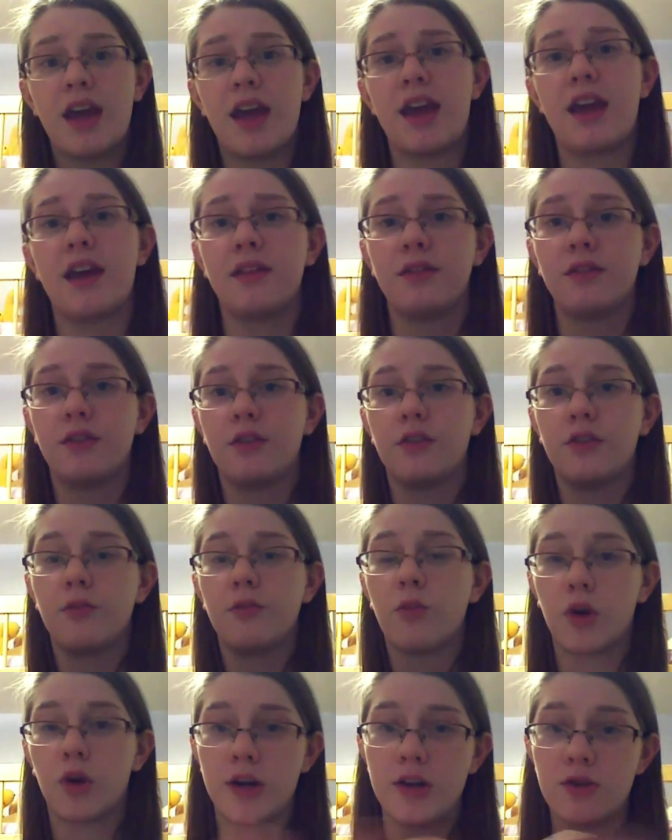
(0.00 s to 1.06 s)
And the
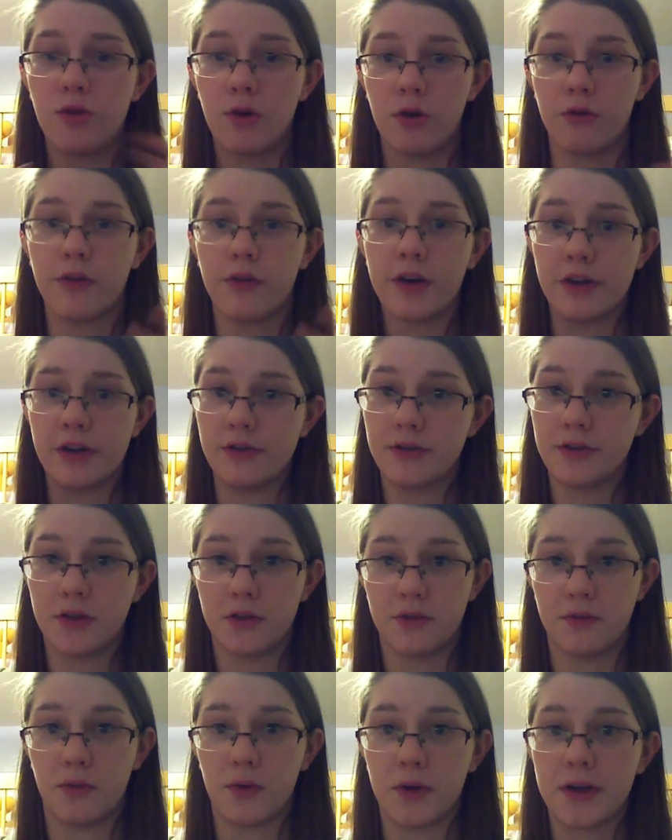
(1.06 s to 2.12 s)
more you overuse
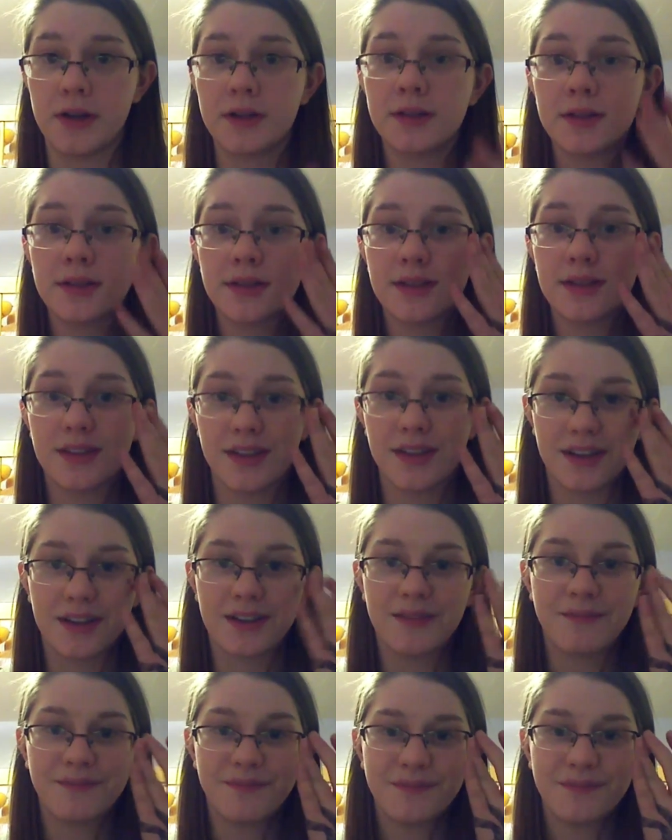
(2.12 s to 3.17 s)
your voice, the